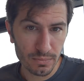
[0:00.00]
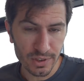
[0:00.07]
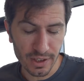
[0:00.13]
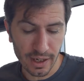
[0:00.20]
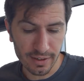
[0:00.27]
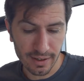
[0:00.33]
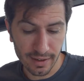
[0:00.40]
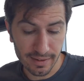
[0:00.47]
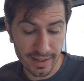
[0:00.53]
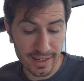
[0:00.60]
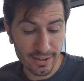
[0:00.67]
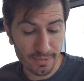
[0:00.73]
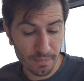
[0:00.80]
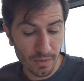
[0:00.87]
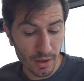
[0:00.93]
So that's as it
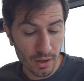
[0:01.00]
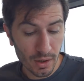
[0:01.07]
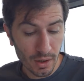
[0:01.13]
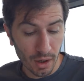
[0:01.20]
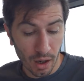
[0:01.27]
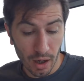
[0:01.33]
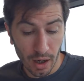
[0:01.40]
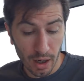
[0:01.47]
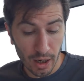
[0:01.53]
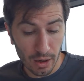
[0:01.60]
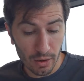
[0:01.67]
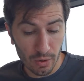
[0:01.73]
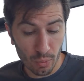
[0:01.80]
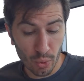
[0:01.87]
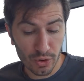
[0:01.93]
is.
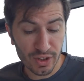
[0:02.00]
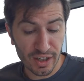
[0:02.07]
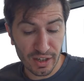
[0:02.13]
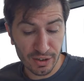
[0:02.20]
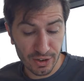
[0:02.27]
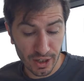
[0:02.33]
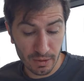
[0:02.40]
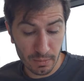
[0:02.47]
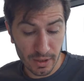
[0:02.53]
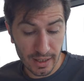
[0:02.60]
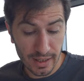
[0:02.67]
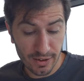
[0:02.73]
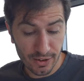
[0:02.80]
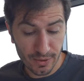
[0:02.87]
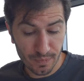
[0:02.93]
What an indictment
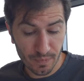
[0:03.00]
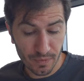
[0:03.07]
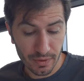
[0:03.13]
is,